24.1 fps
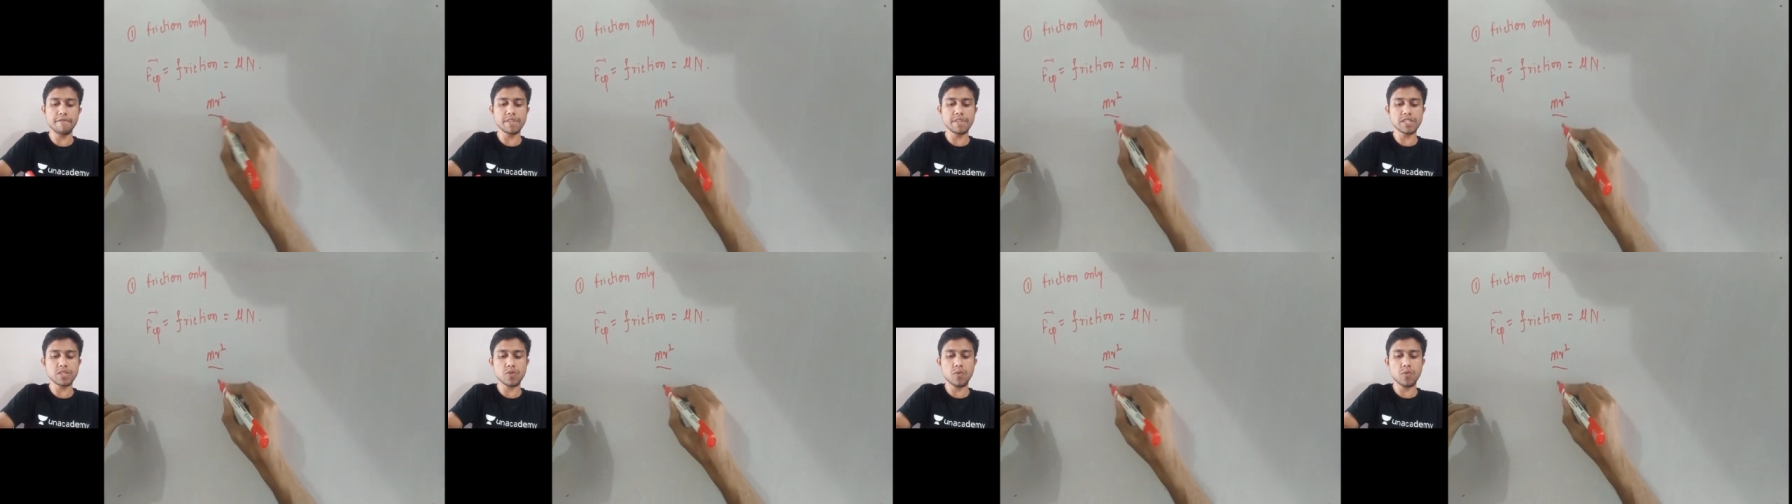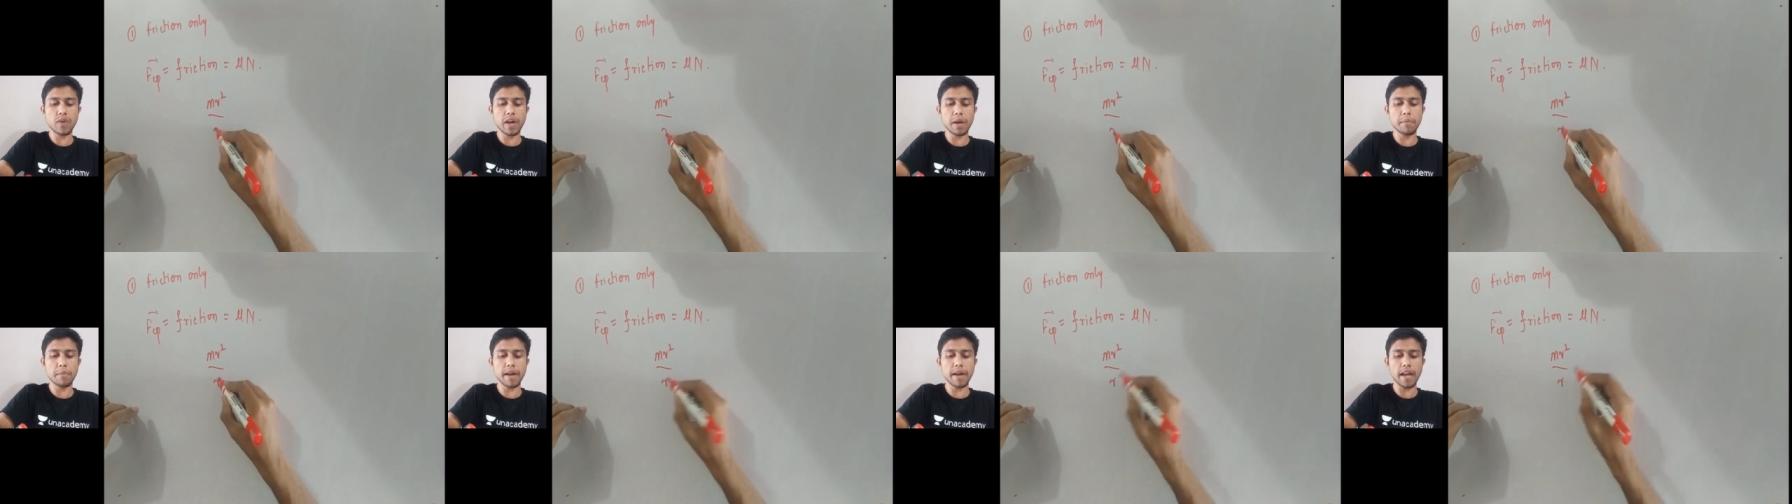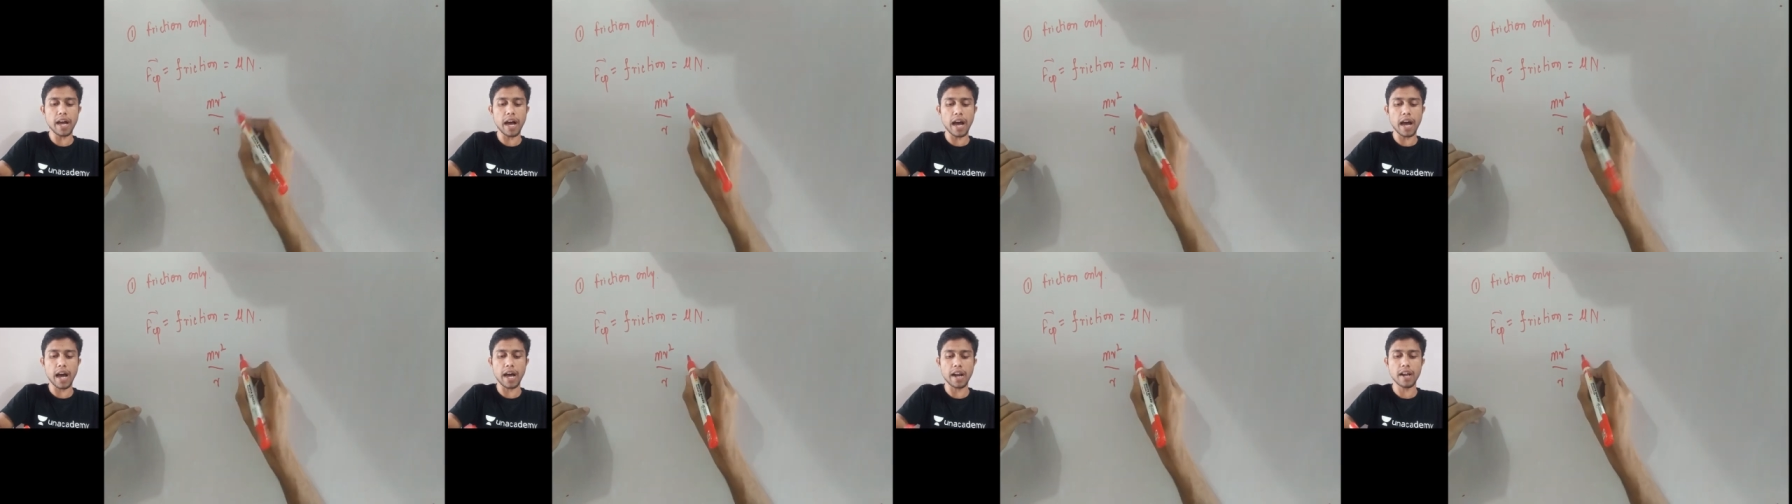square by
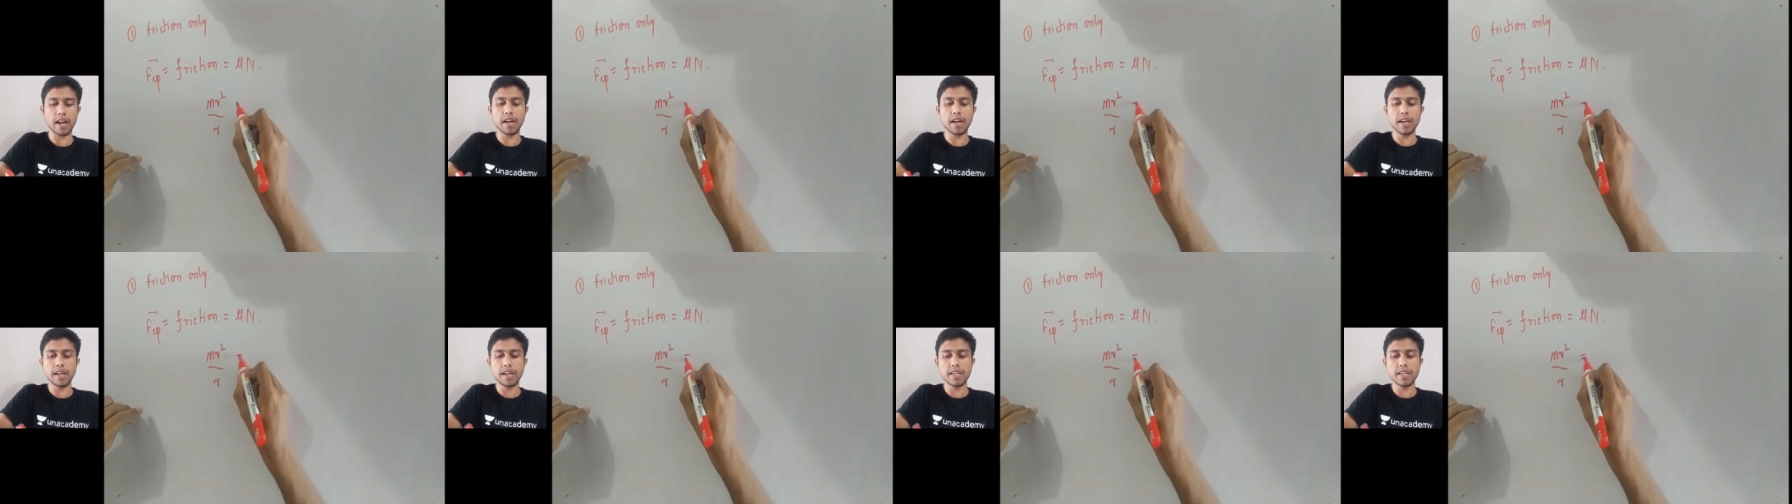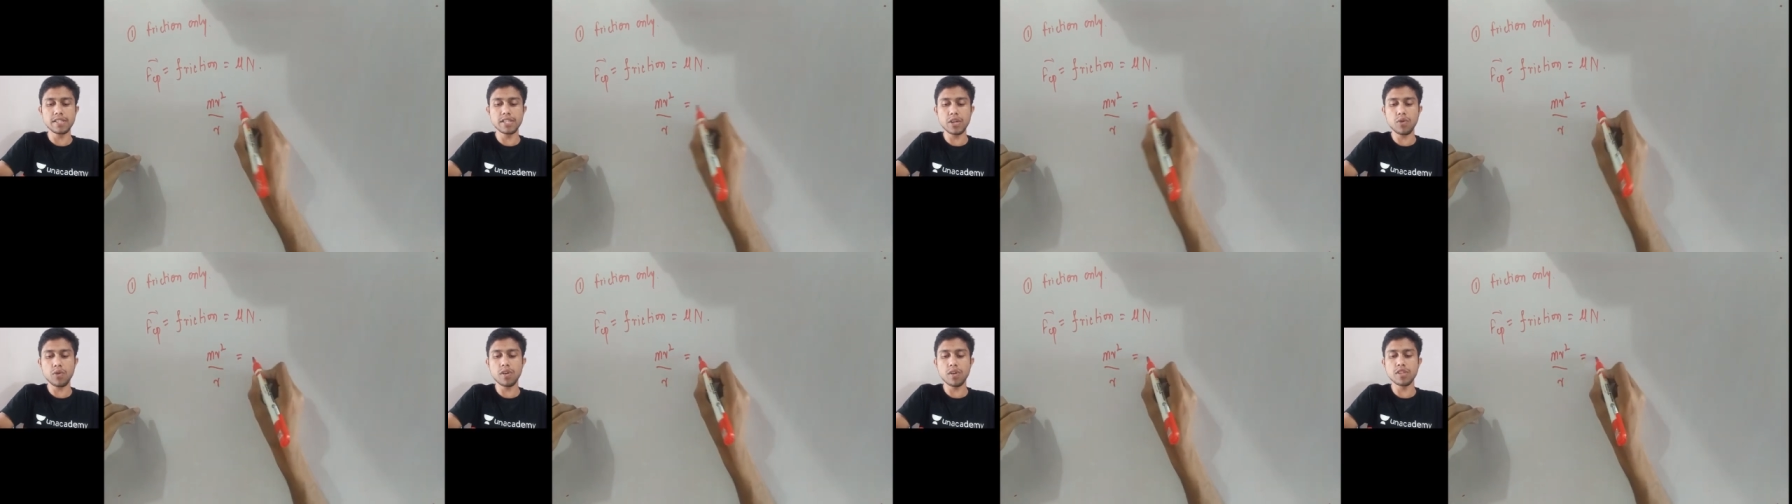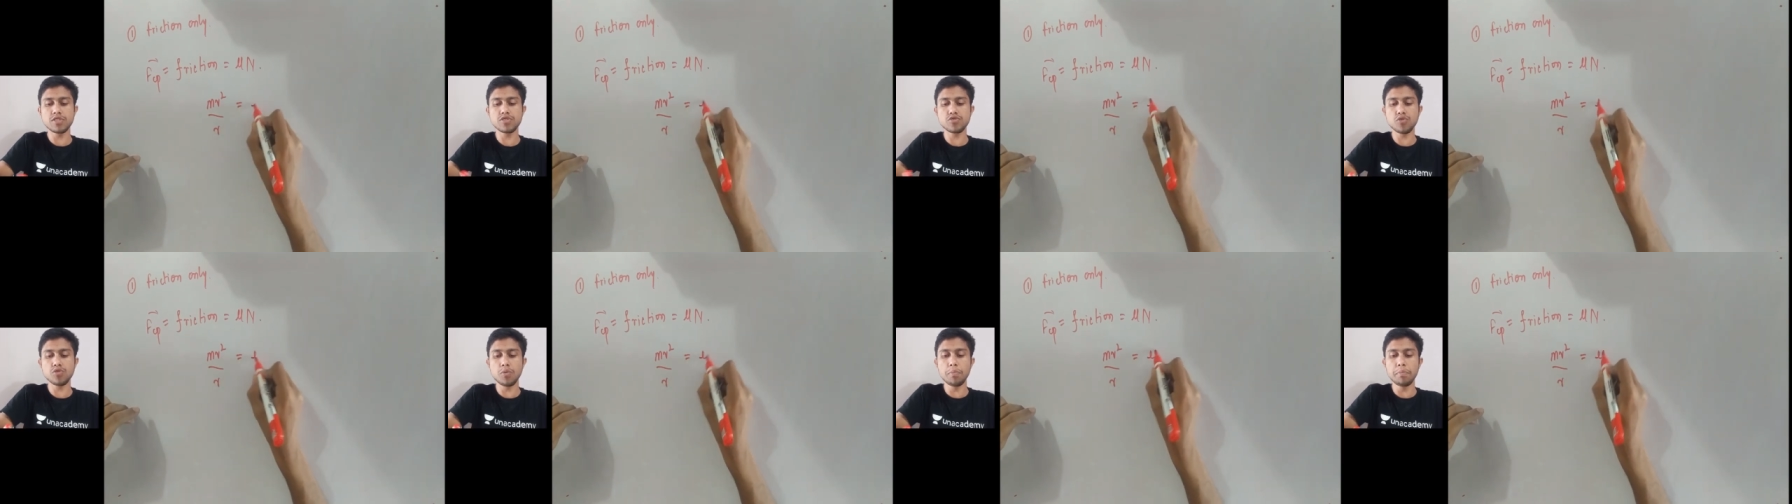r is equals
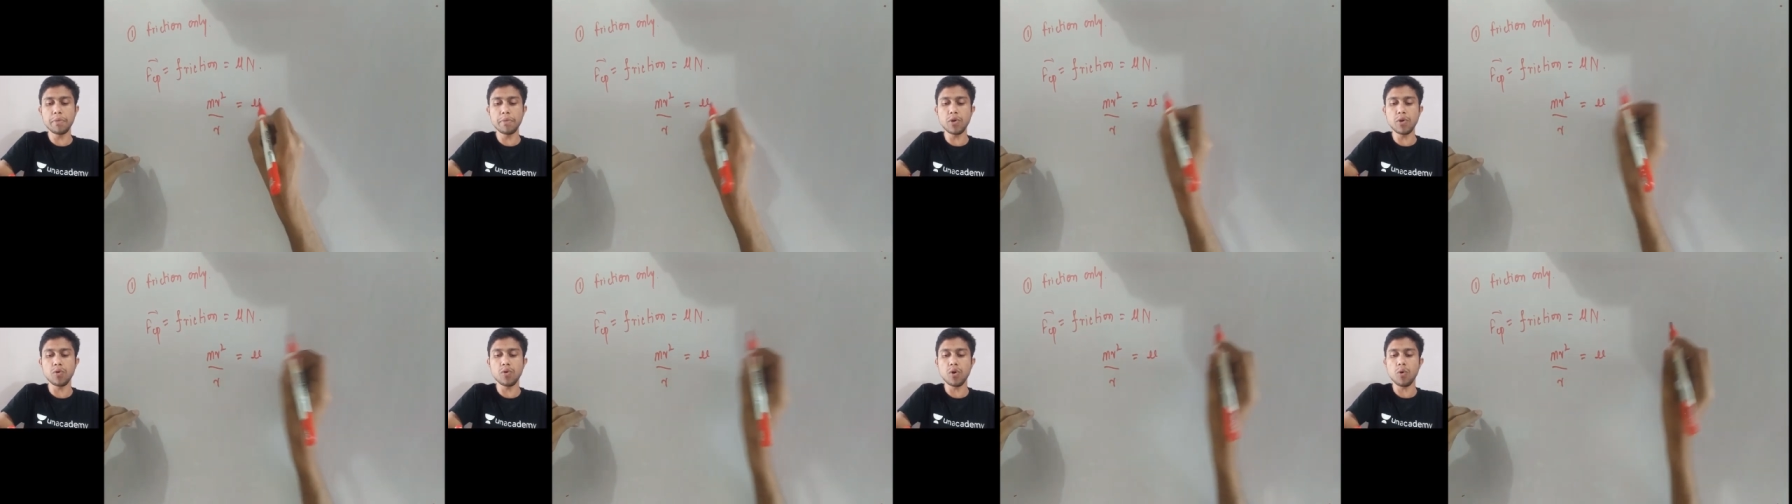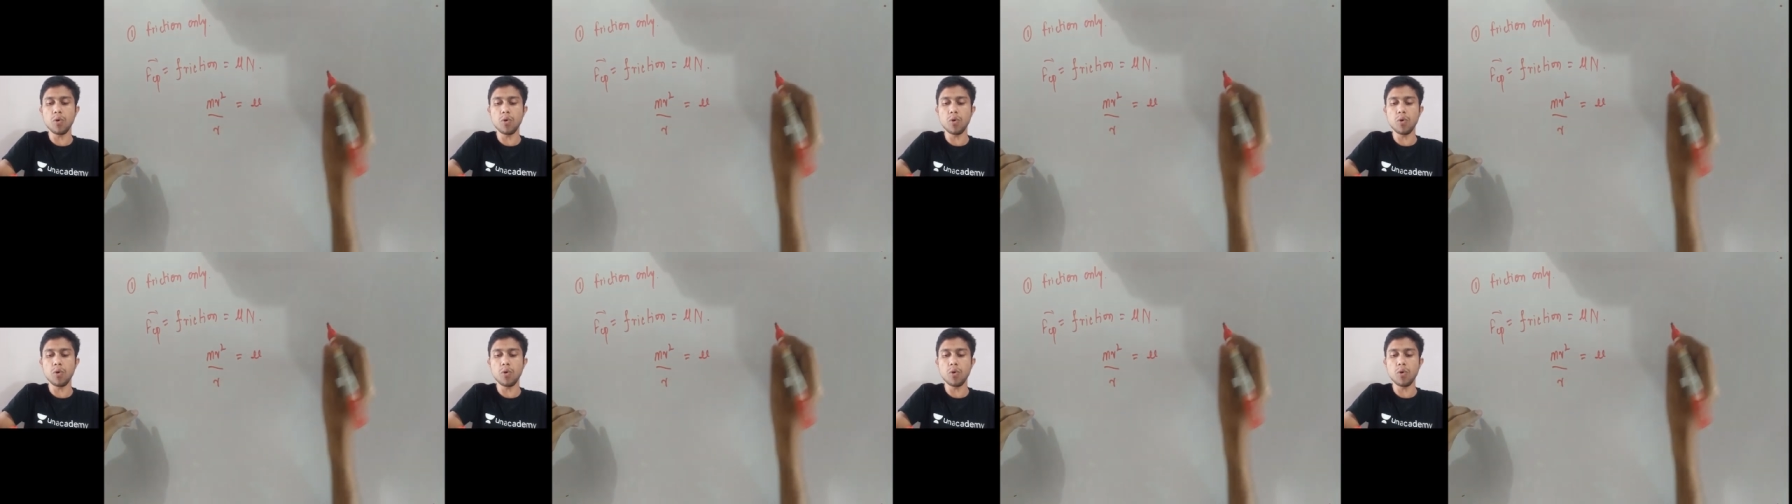to mu.